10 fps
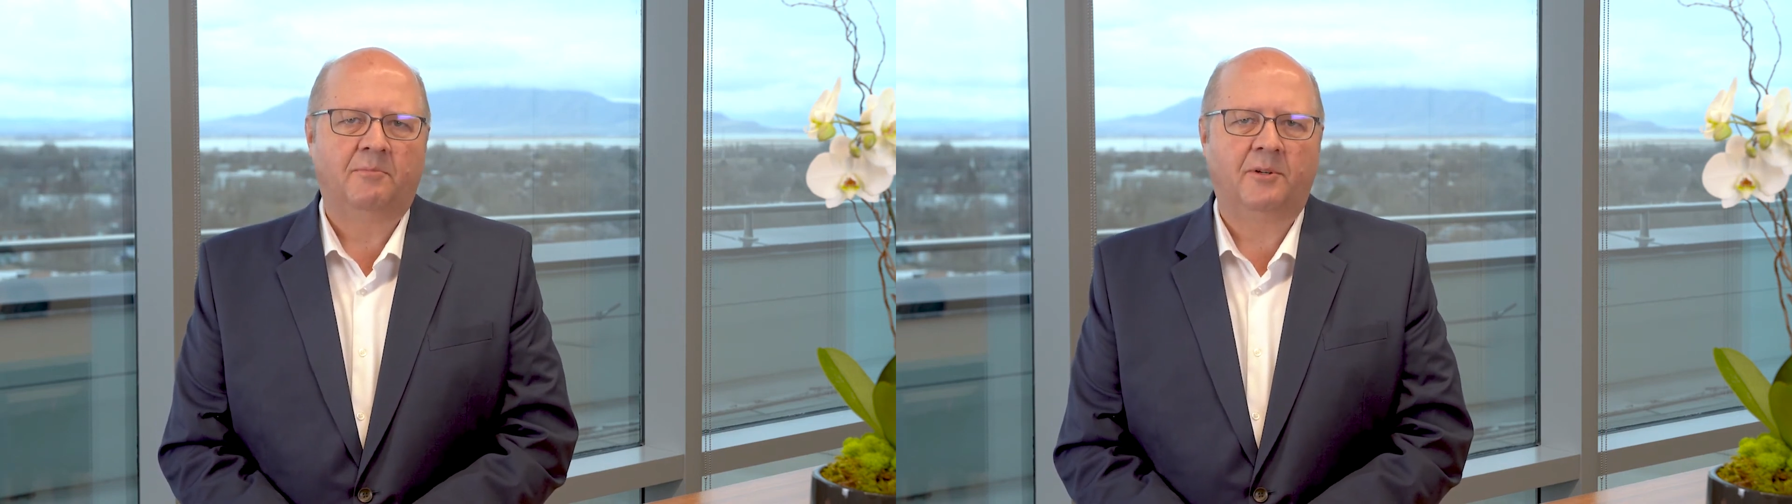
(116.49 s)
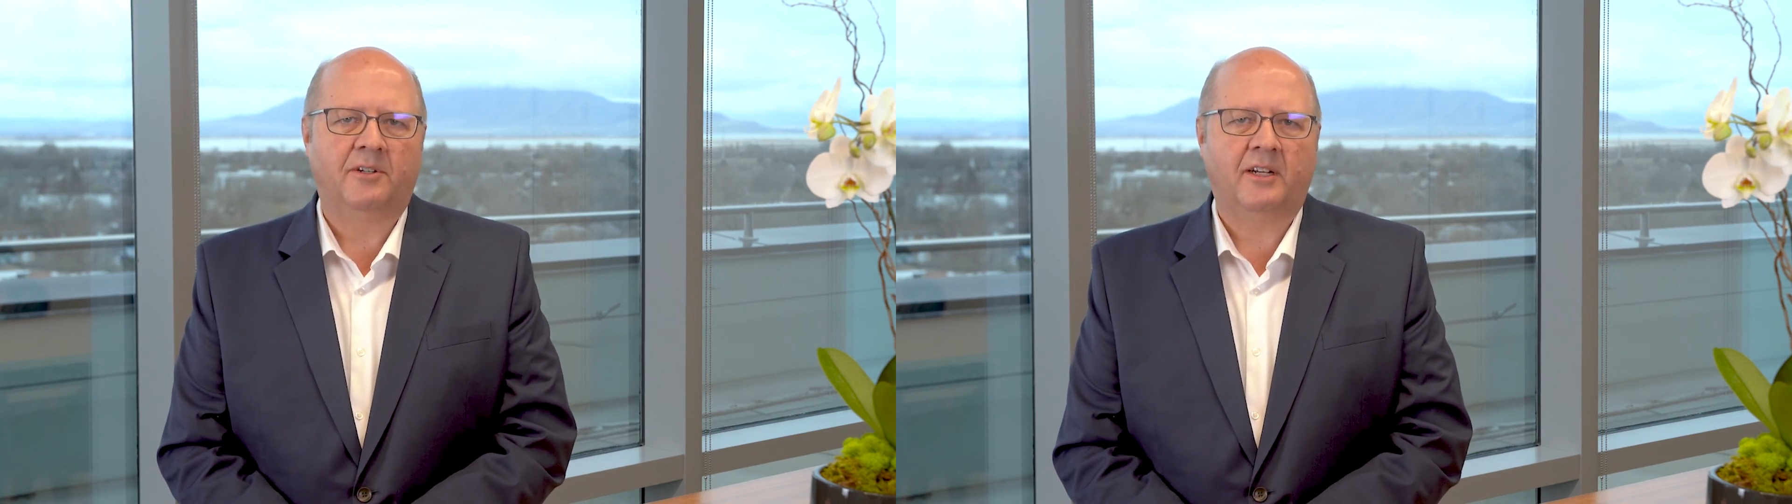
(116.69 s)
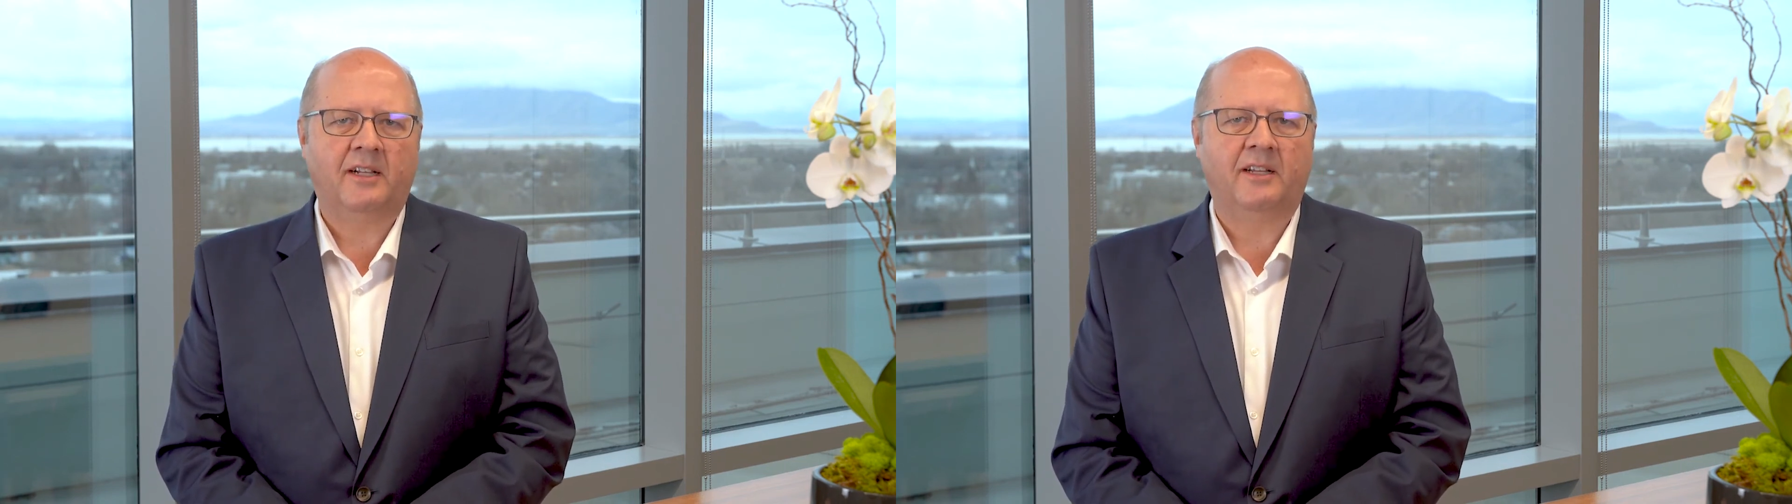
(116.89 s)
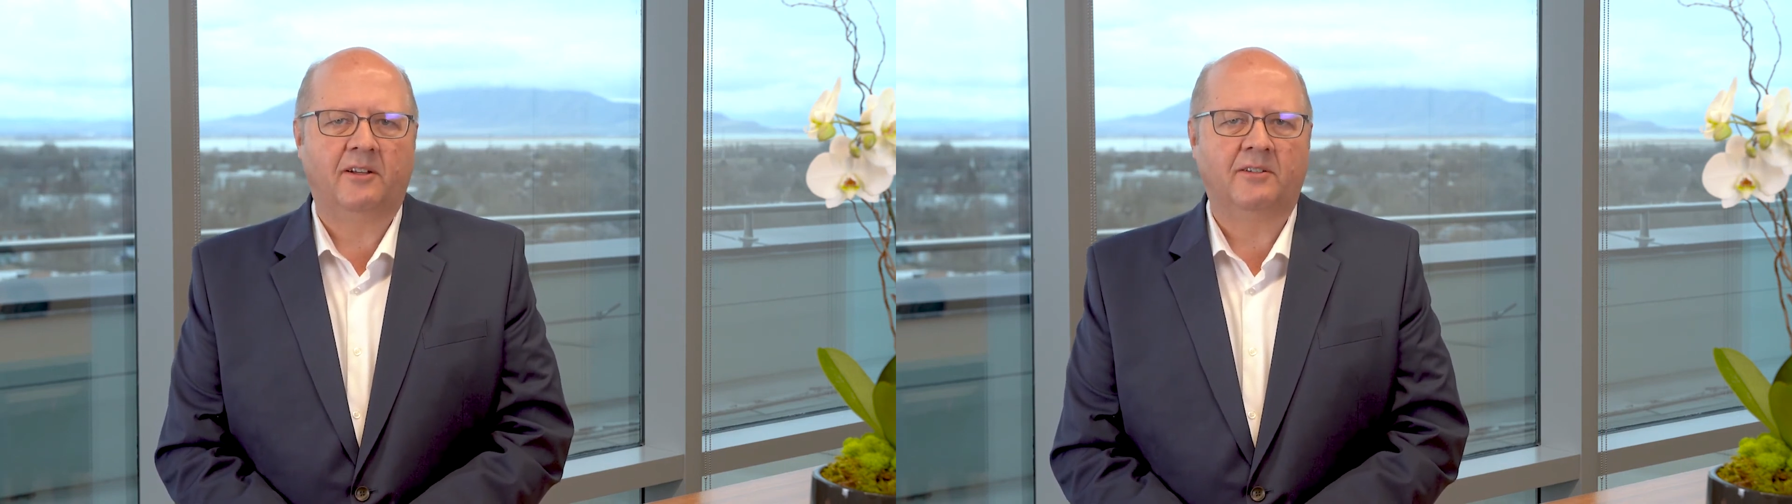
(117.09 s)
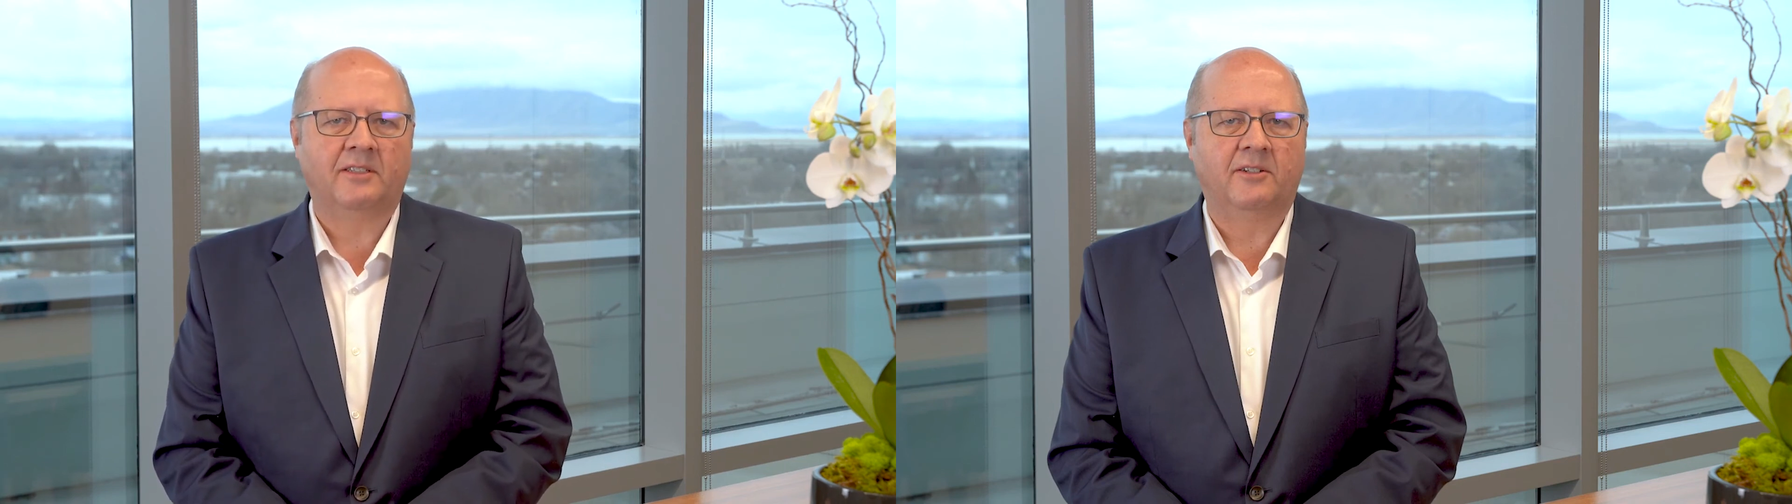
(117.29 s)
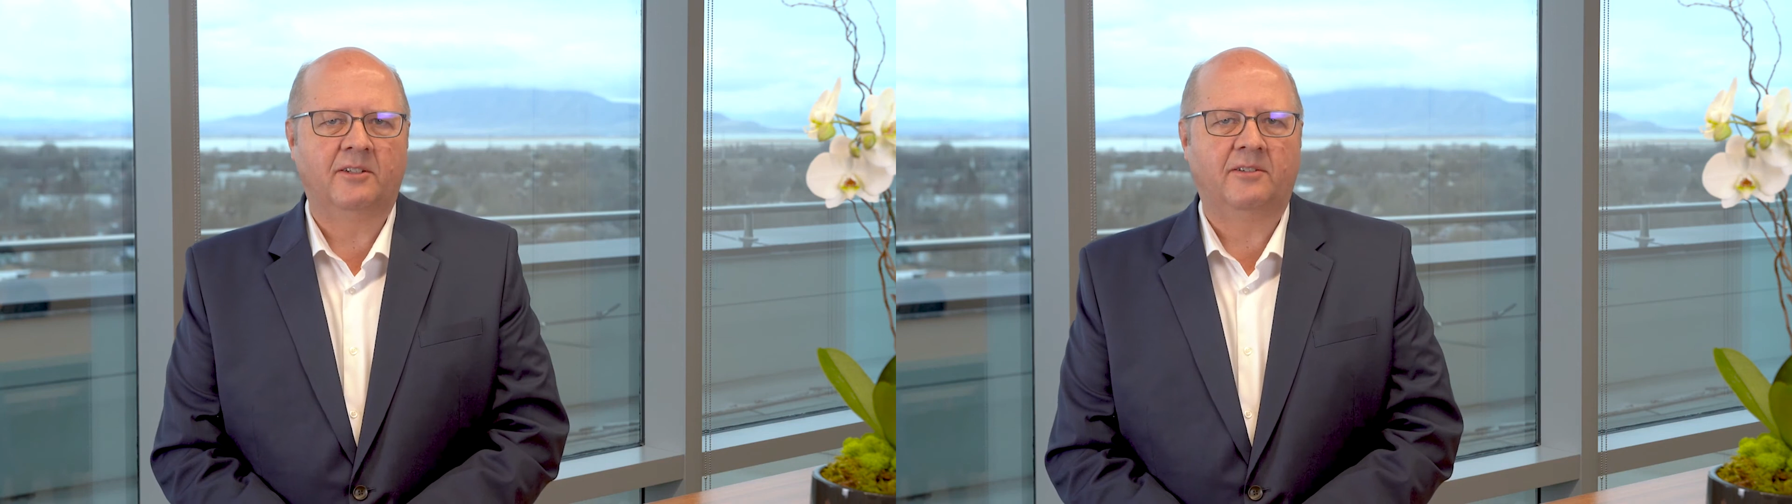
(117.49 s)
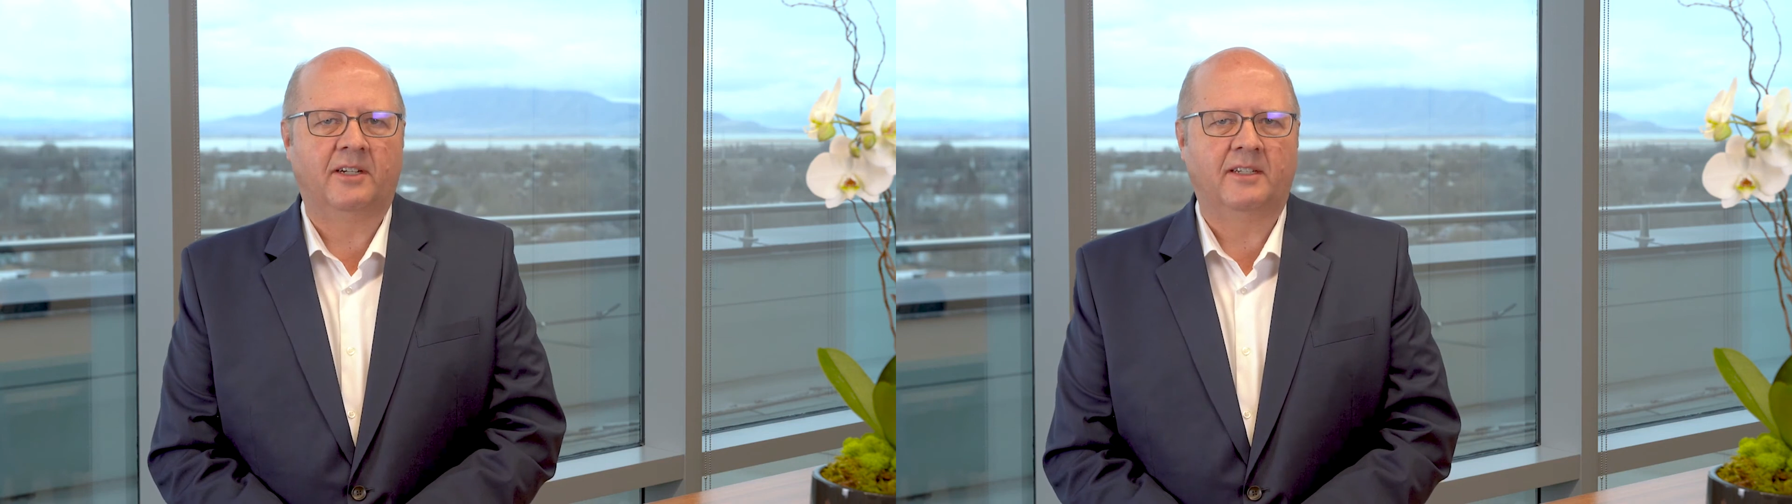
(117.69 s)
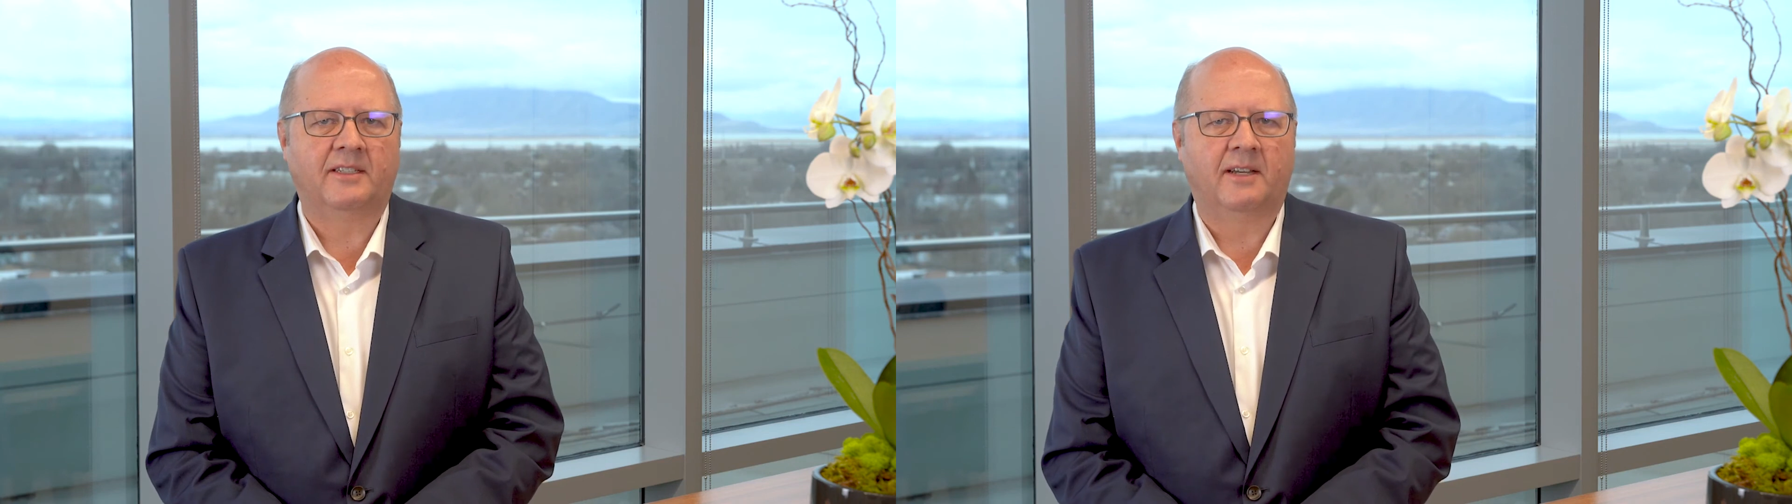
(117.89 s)
particularly those
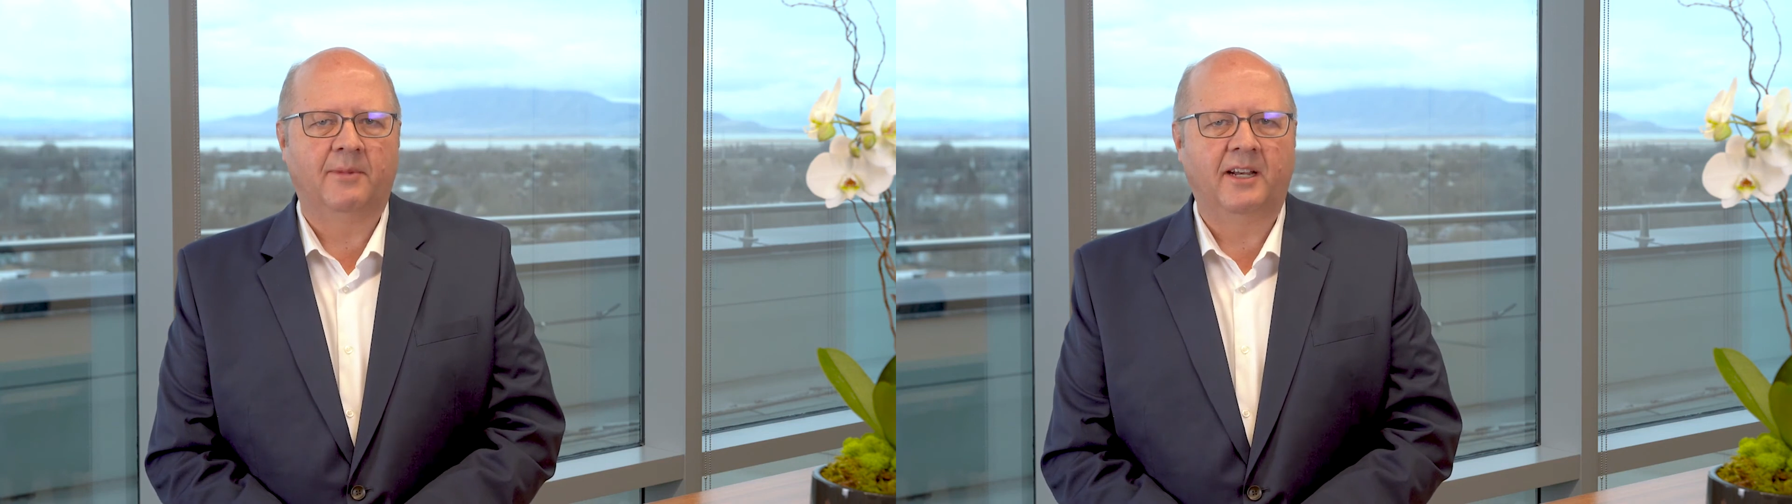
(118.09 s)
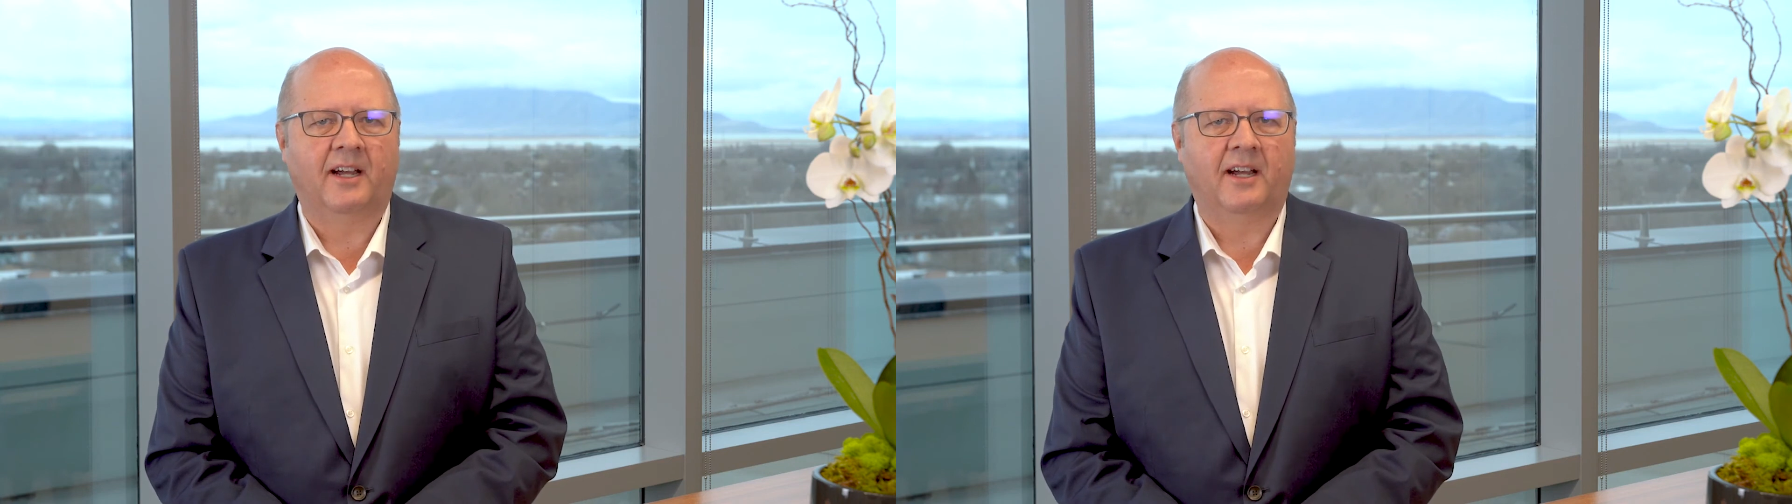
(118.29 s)
nutrients that may